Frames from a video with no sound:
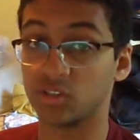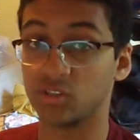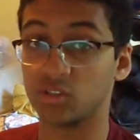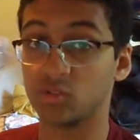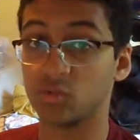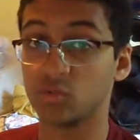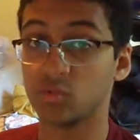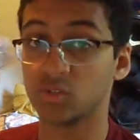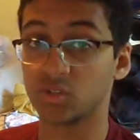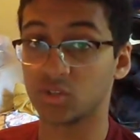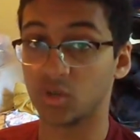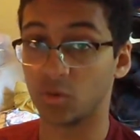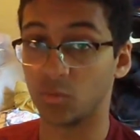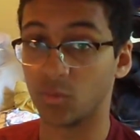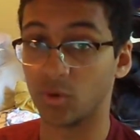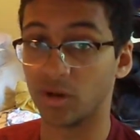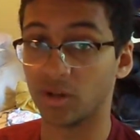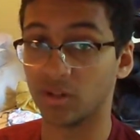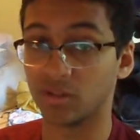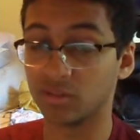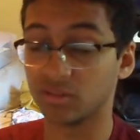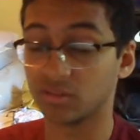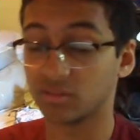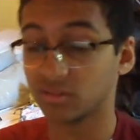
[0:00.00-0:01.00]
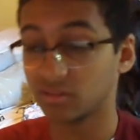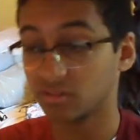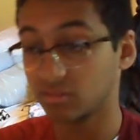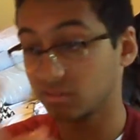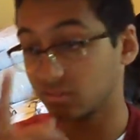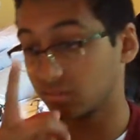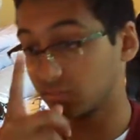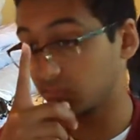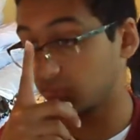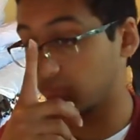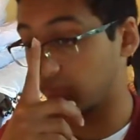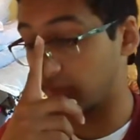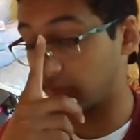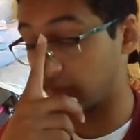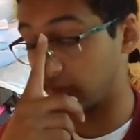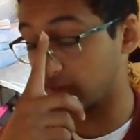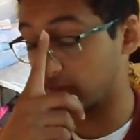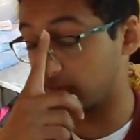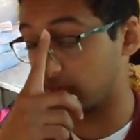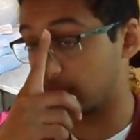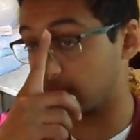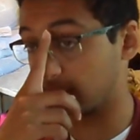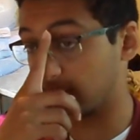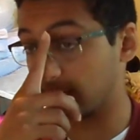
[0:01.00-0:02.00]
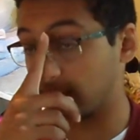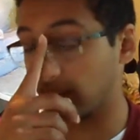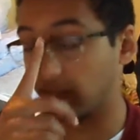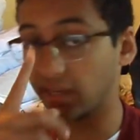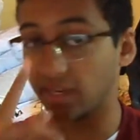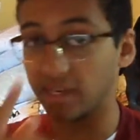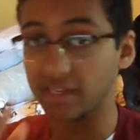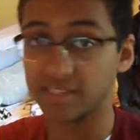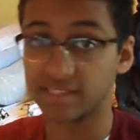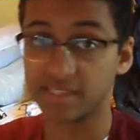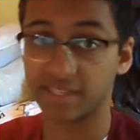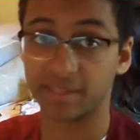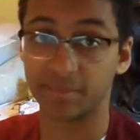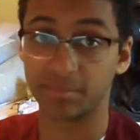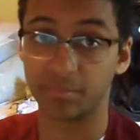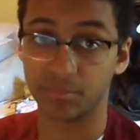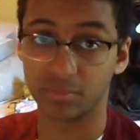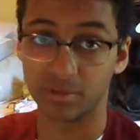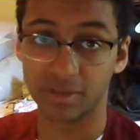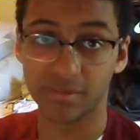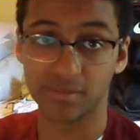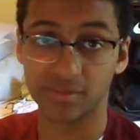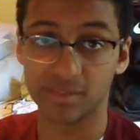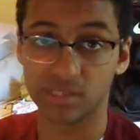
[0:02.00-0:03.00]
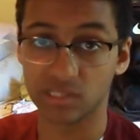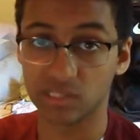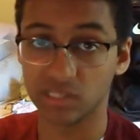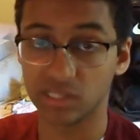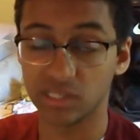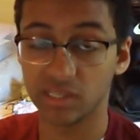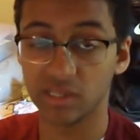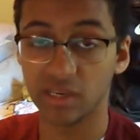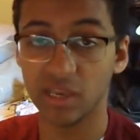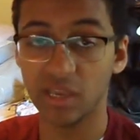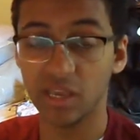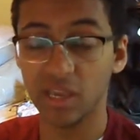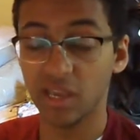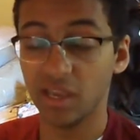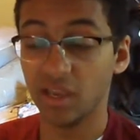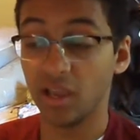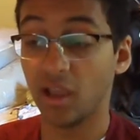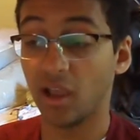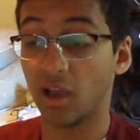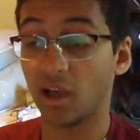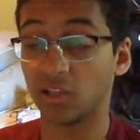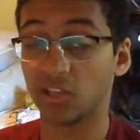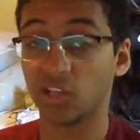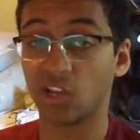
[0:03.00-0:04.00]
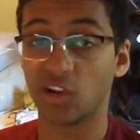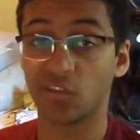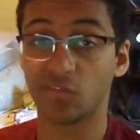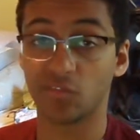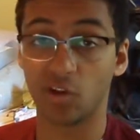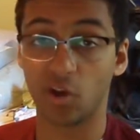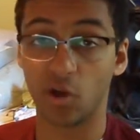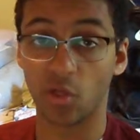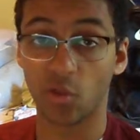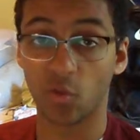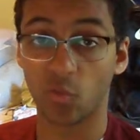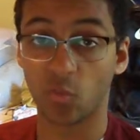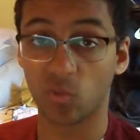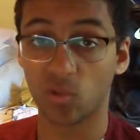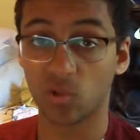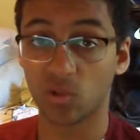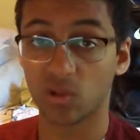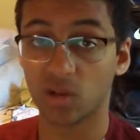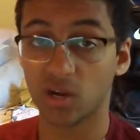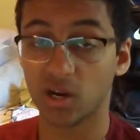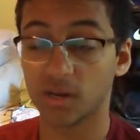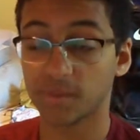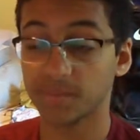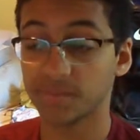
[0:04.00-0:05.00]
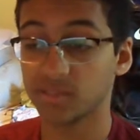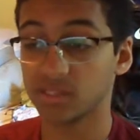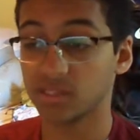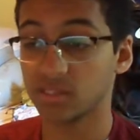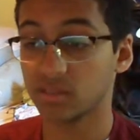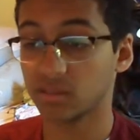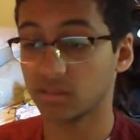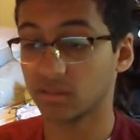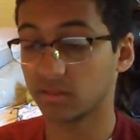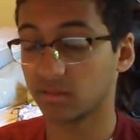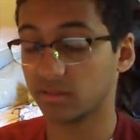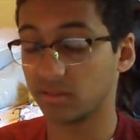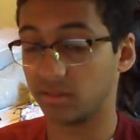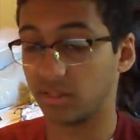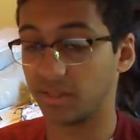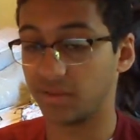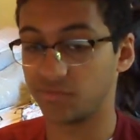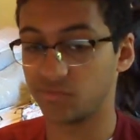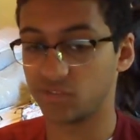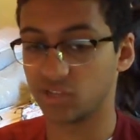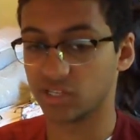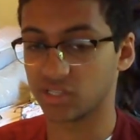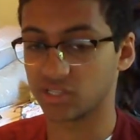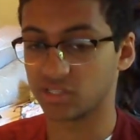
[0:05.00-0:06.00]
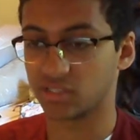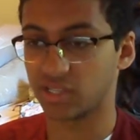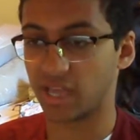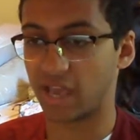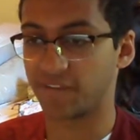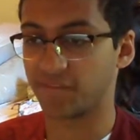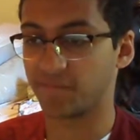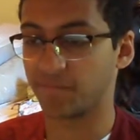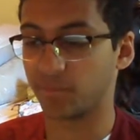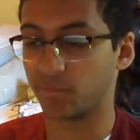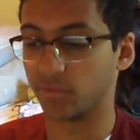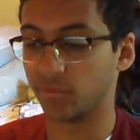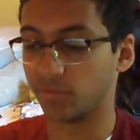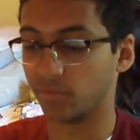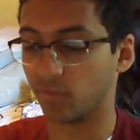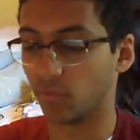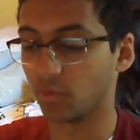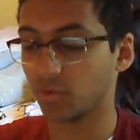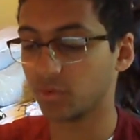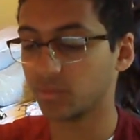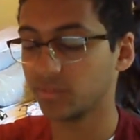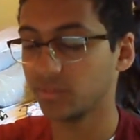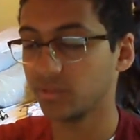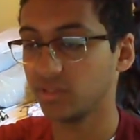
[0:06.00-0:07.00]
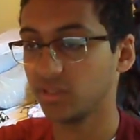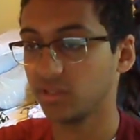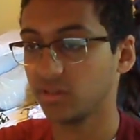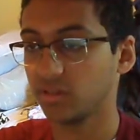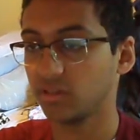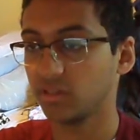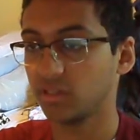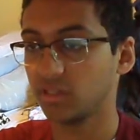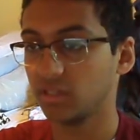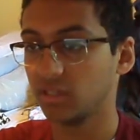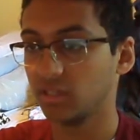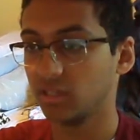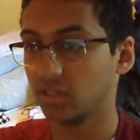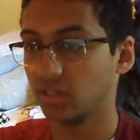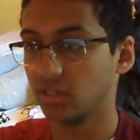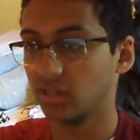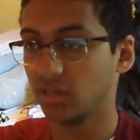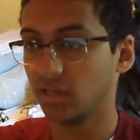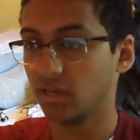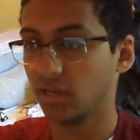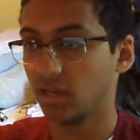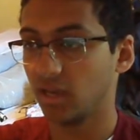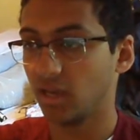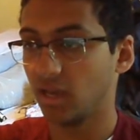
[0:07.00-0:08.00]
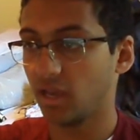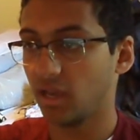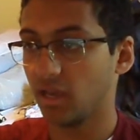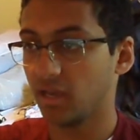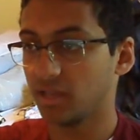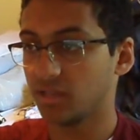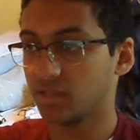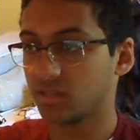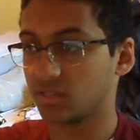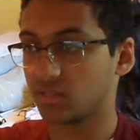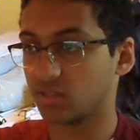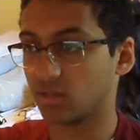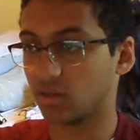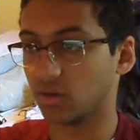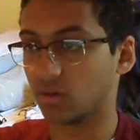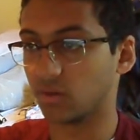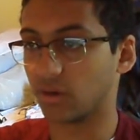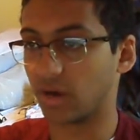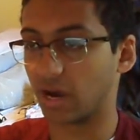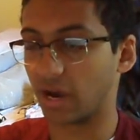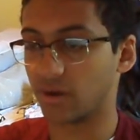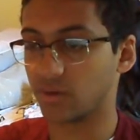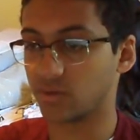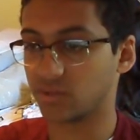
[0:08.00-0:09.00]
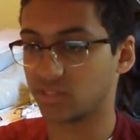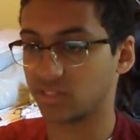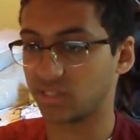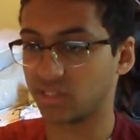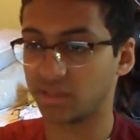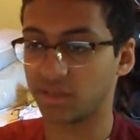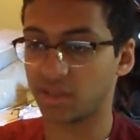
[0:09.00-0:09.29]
the past couple of years he's just been there. He hasn't really done much. He's just been like a bench player, reserve player,